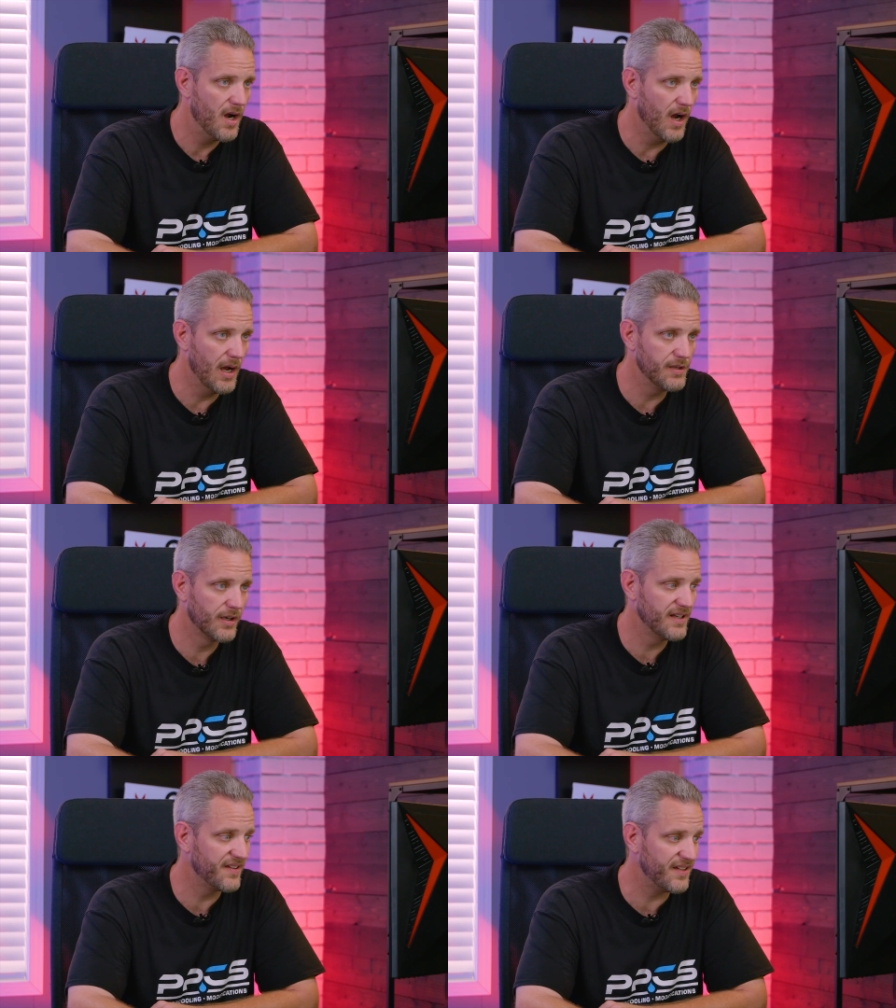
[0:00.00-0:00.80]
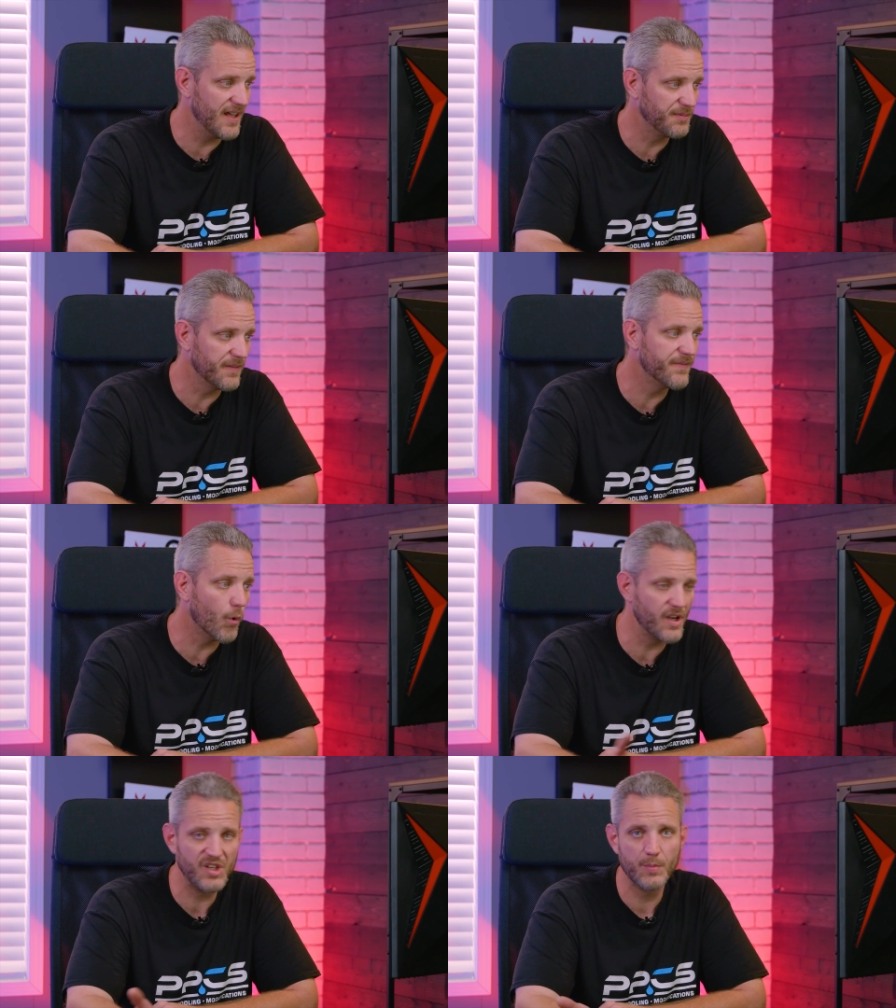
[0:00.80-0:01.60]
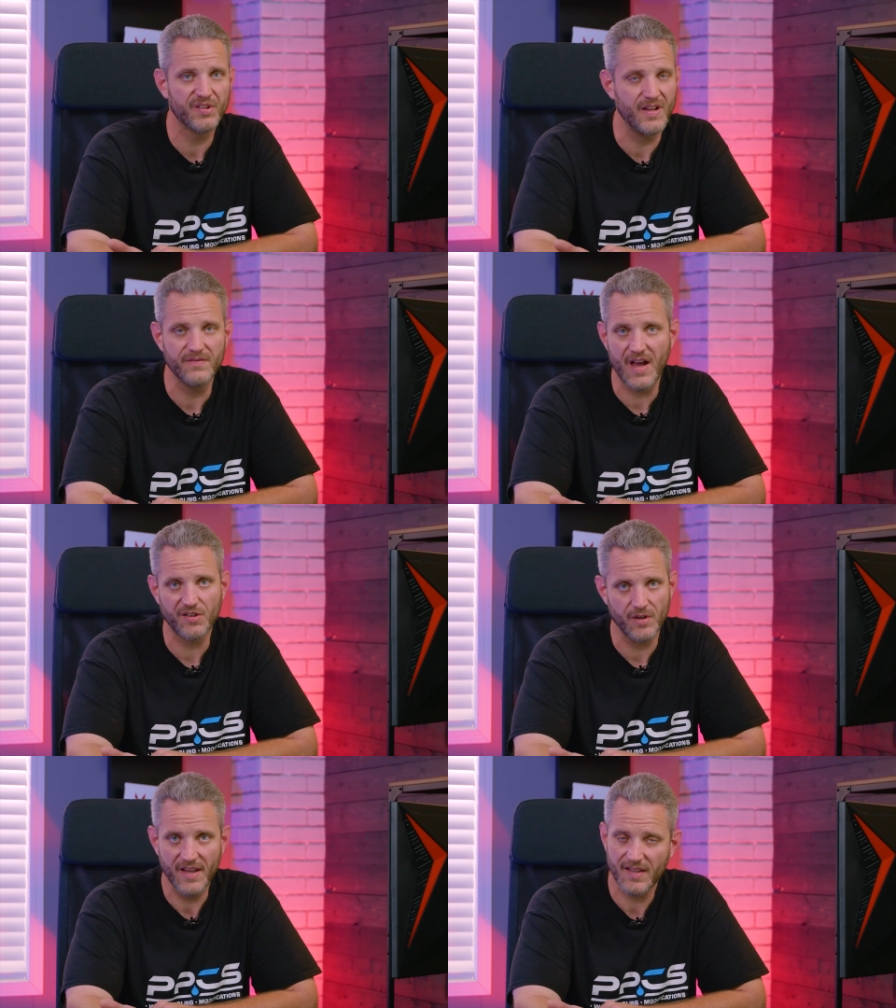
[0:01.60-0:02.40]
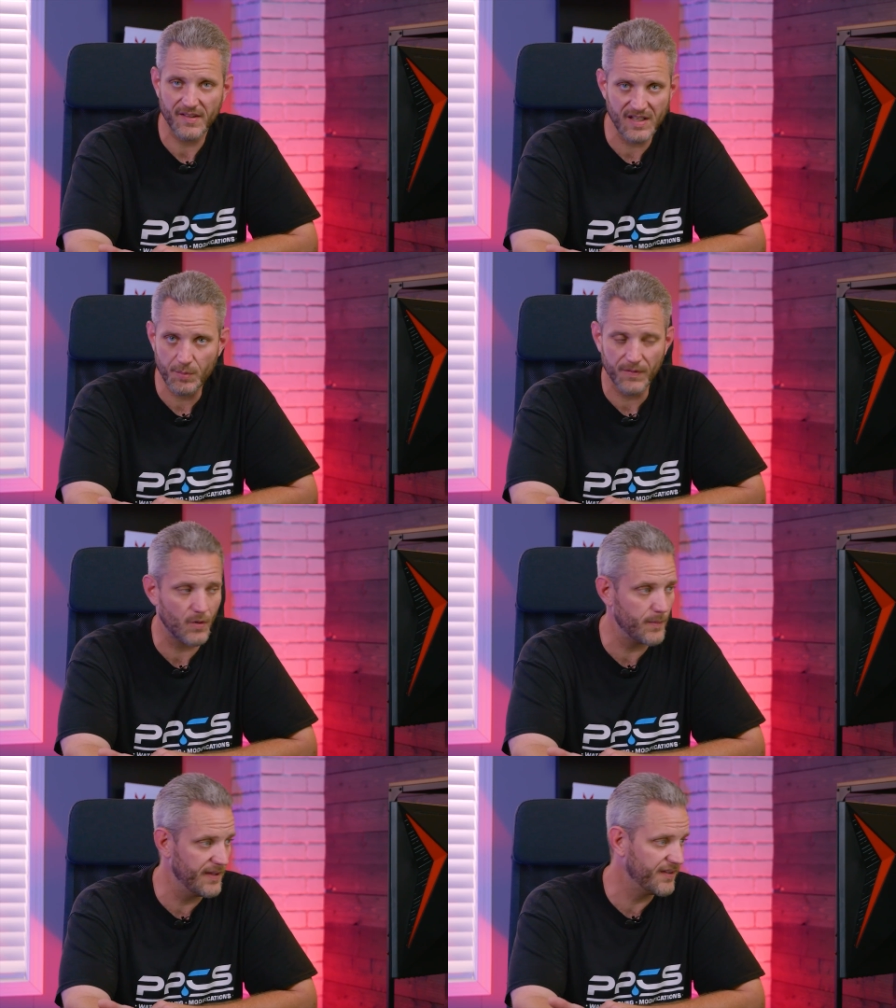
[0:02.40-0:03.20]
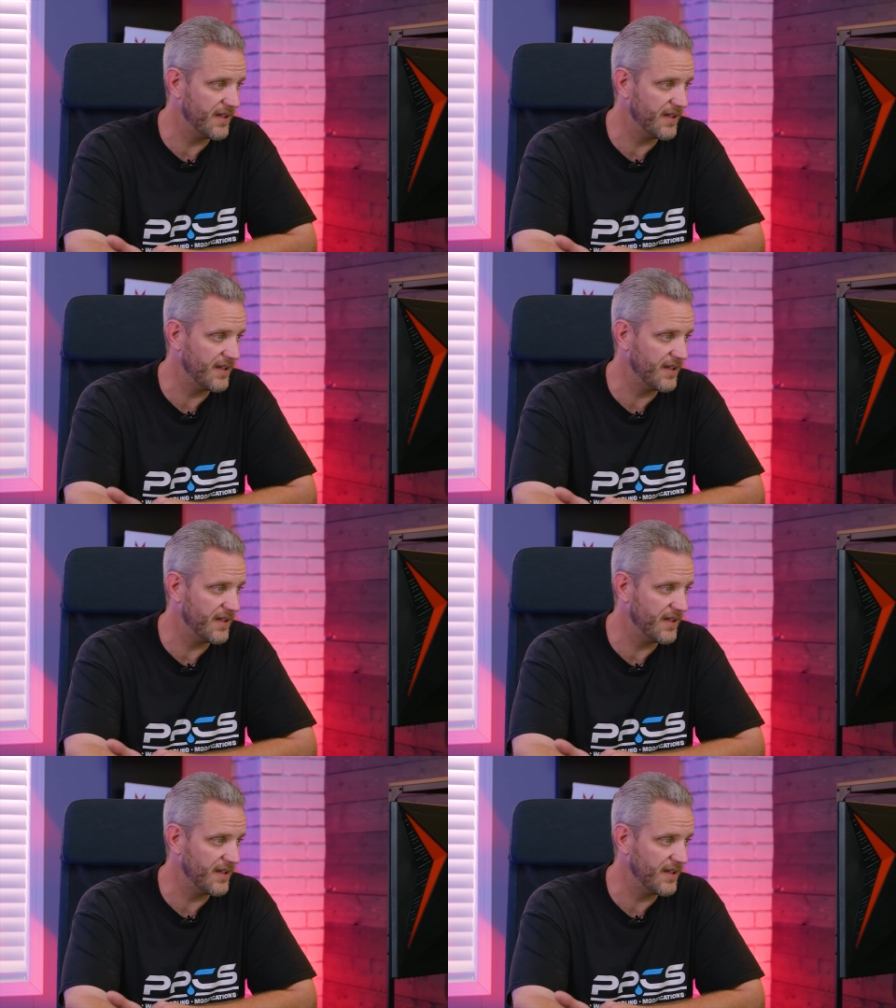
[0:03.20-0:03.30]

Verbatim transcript: Uh, you're gonna see up to 42% faster SSD performance.